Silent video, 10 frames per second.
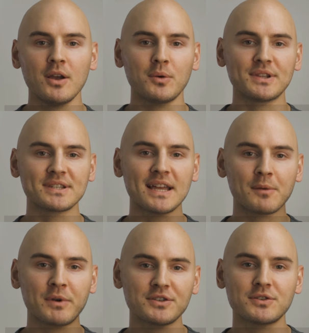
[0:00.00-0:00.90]
where the
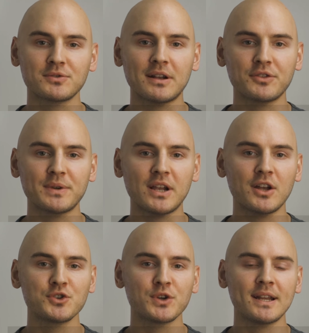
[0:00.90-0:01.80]
stock price was around
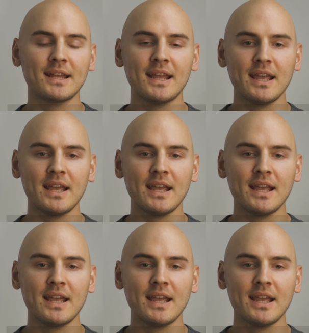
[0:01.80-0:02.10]
300